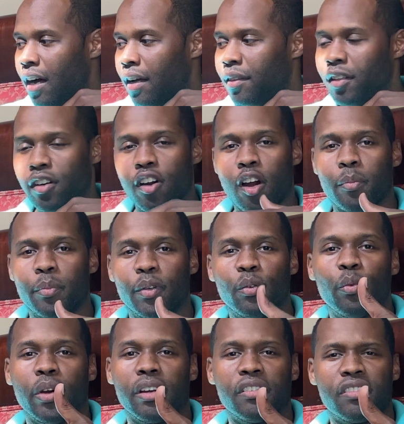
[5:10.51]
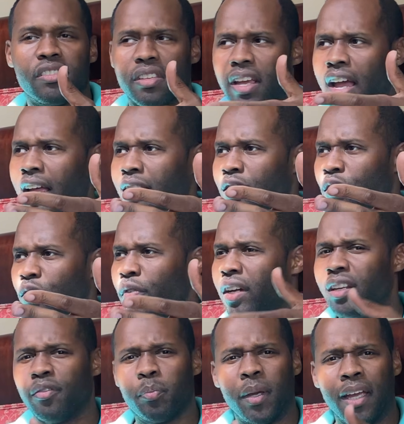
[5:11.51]
The carpet wears at the rate
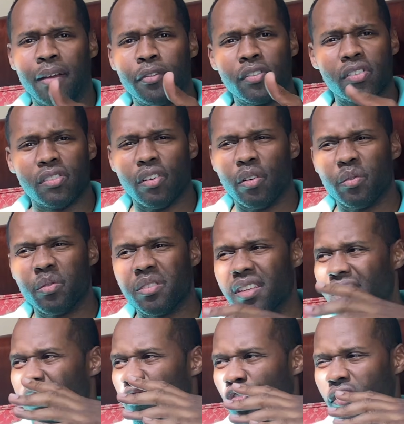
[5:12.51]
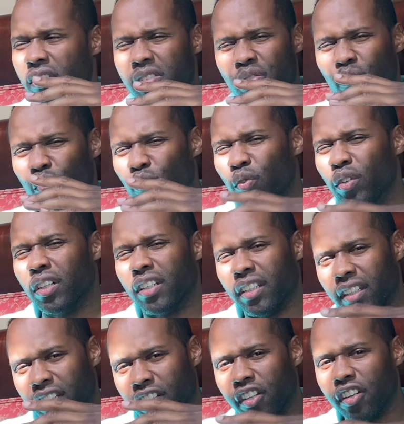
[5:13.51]
of paving stones. It's just a
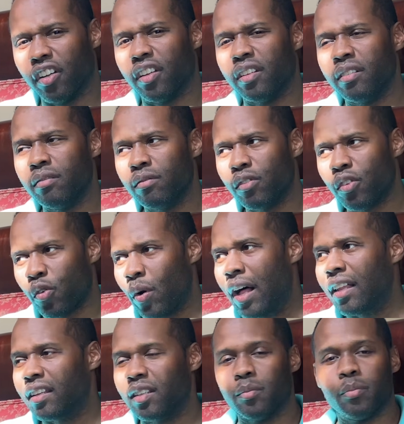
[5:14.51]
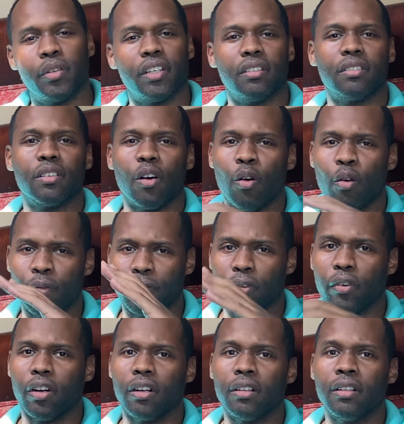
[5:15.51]
really good quality build overall.